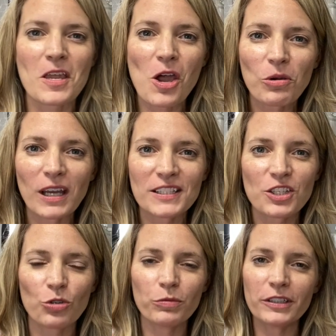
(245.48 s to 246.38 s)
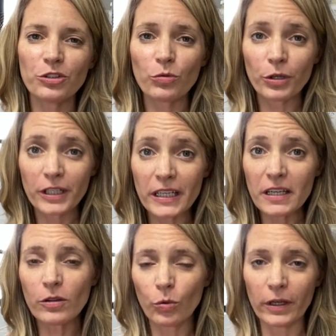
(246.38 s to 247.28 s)
Okay, so when you're
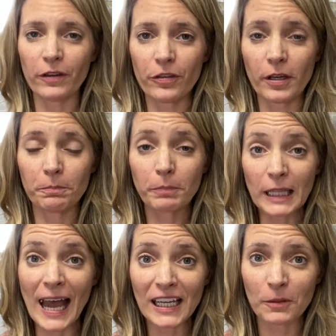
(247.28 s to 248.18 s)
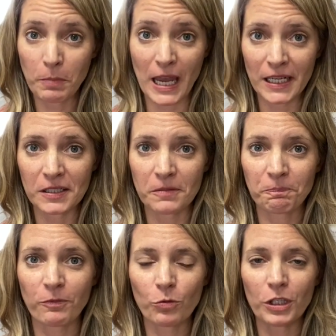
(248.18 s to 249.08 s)
working with black paint,
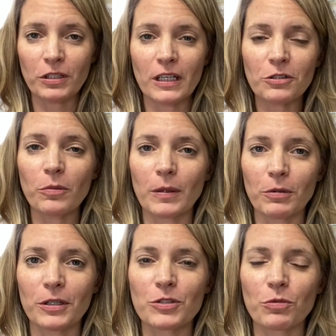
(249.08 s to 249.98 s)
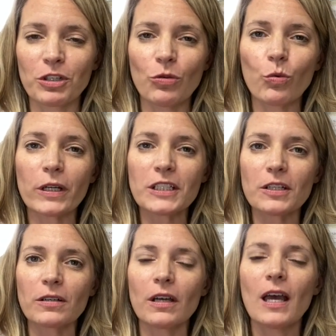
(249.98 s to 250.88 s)
what you need to remember is when you want
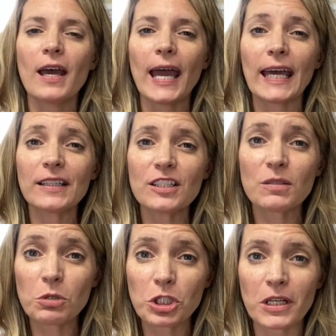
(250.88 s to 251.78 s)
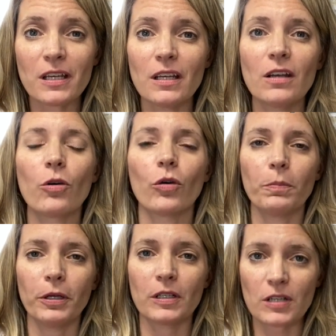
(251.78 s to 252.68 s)
to add some sheen or
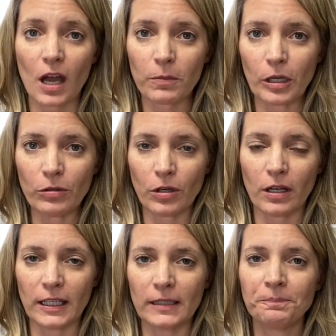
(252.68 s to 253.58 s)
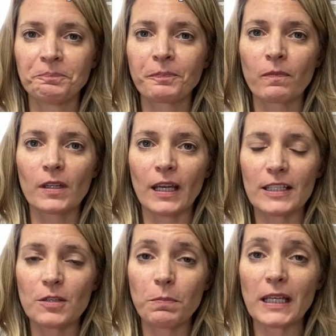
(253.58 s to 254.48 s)
put a top coat on it,
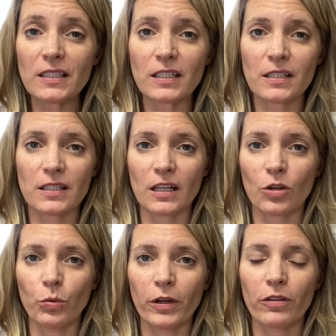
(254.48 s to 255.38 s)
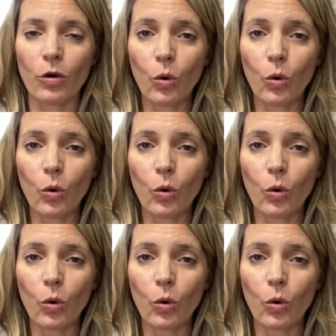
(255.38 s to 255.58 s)
it's best to stick with